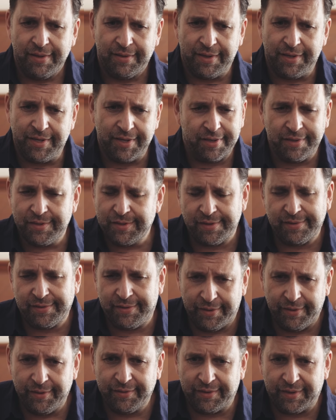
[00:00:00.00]
then you can
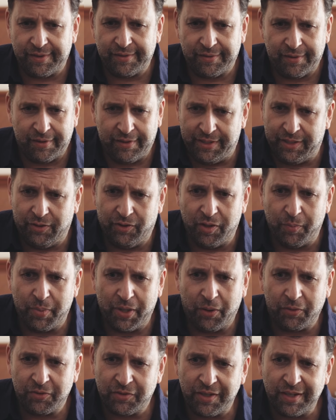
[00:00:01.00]
just use it you know, on the
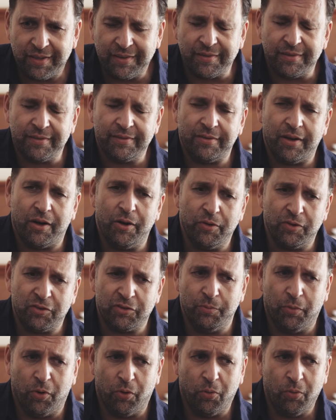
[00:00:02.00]
belt and it's so
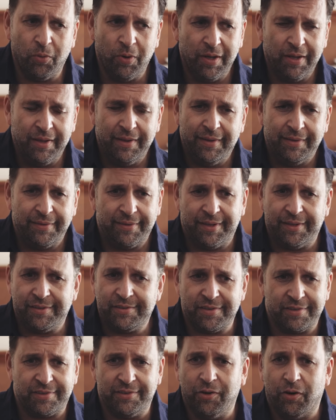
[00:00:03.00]
small that
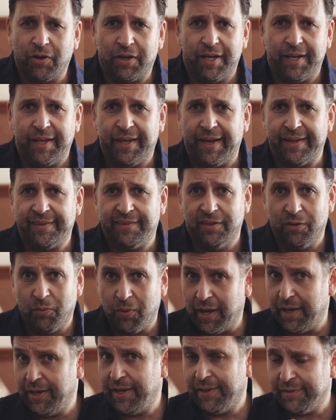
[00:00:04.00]
it's just not gonna get in the
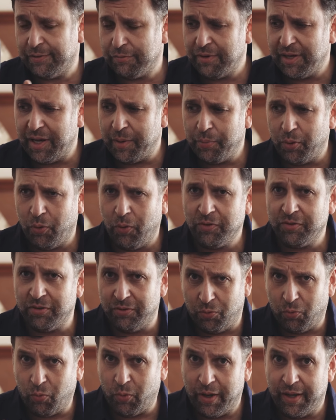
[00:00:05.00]
way. And that's really
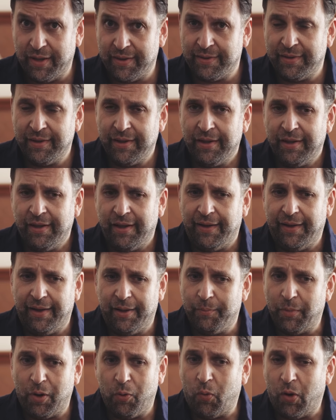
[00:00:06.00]
important with
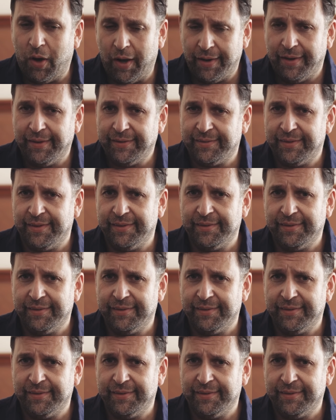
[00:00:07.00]
um, a wireless